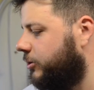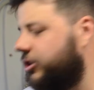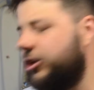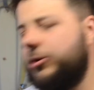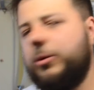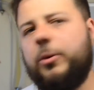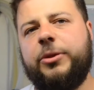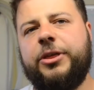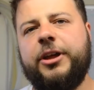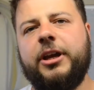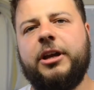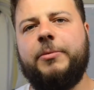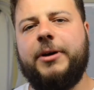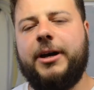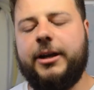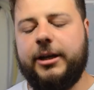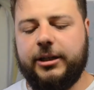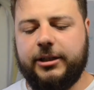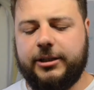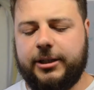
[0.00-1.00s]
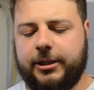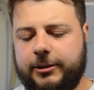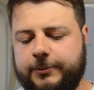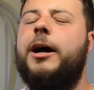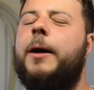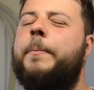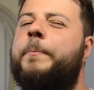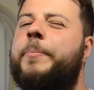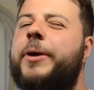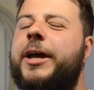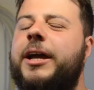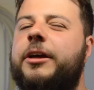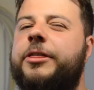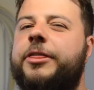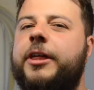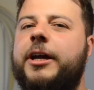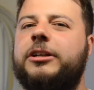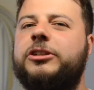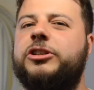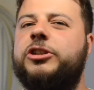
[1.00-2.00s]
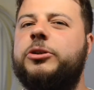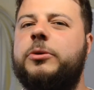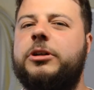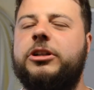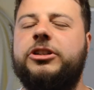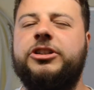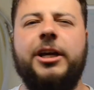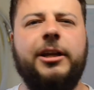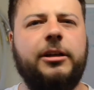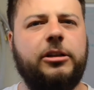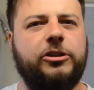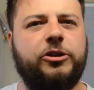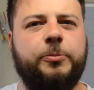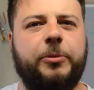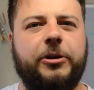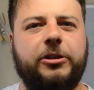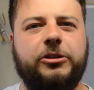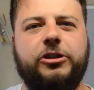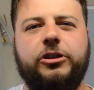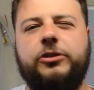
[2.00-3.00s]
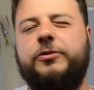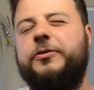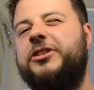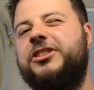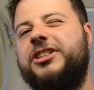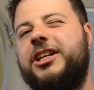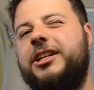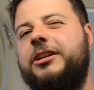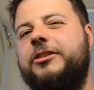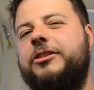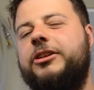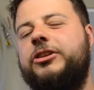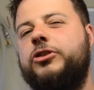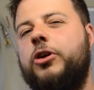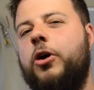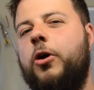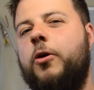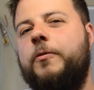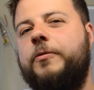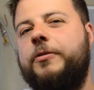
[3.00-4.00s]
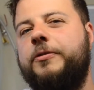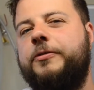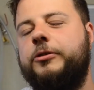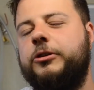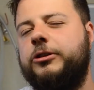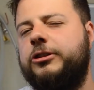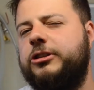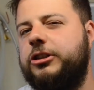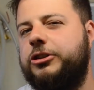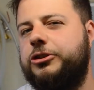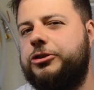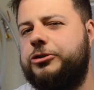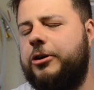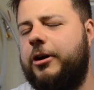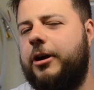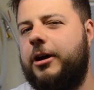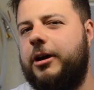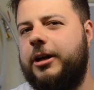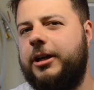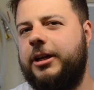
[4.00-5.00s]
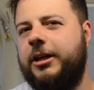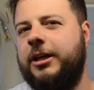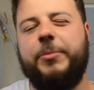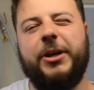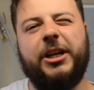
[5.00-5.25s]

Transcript: see what we think about it. A big thanks to our channel sponsors for sending this over for us to try.